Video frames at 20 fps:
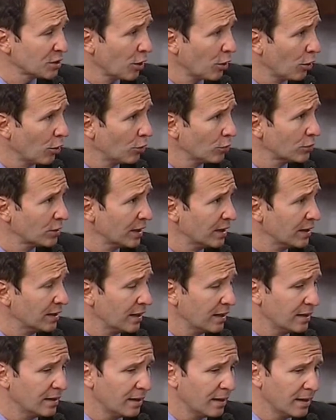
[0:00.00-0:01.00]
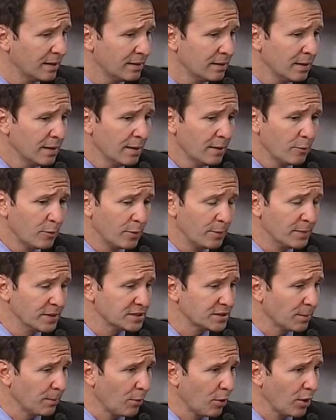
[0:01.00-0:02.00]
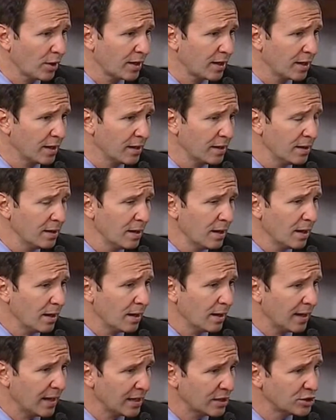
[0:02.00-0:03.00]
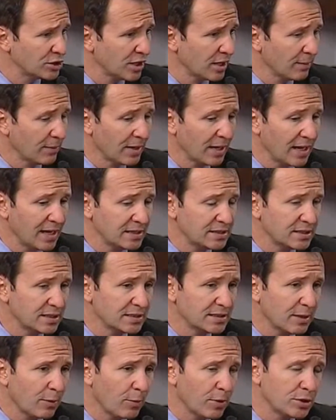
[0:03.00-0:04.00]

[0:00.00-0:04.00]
Holt and with Mr. Markey and Chairman Hastings, that